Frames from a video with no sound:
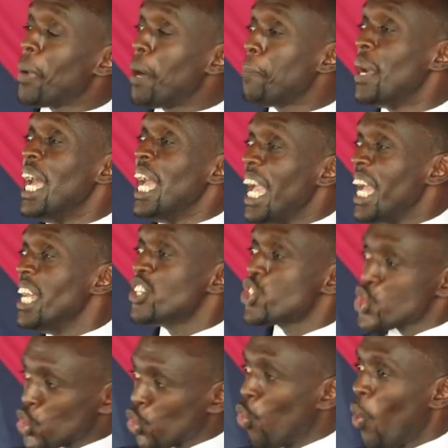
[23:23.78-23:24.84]
up and
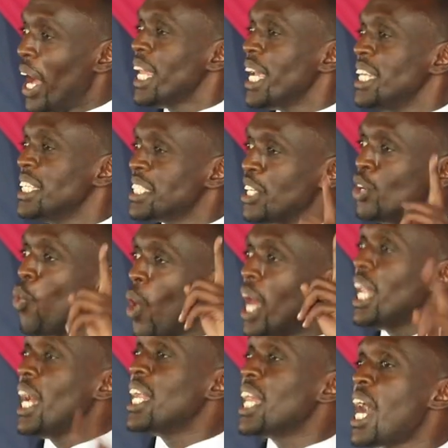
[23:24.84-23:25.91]
squander it in
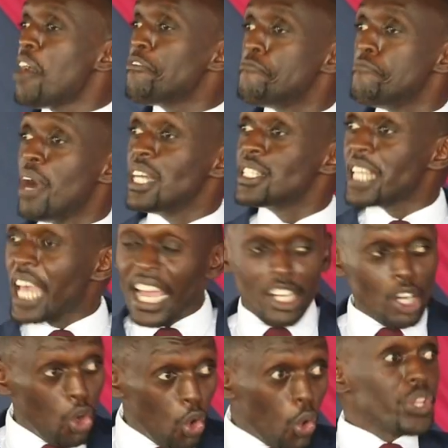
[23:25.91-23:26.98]
1.5 months
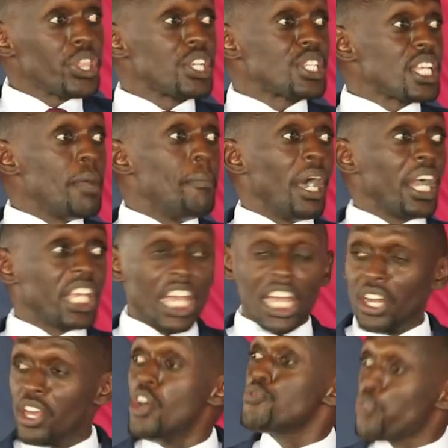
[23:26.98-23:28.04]
and look the same
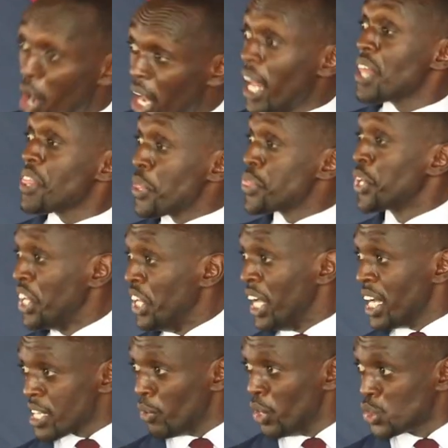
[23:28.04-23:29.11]
again for another 3
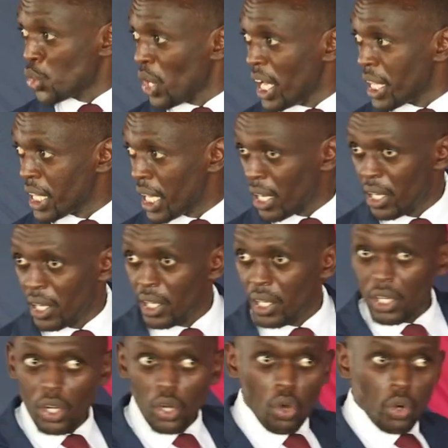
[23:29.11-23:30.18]
years. Are we together?
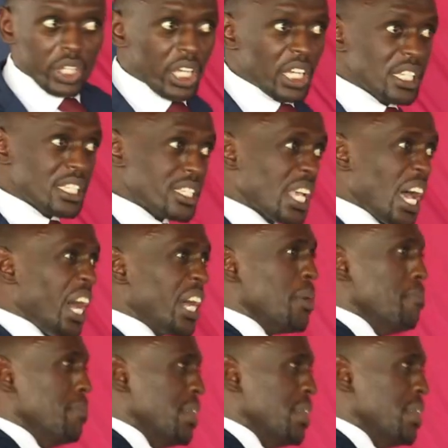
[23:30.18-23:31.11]
Looking sad,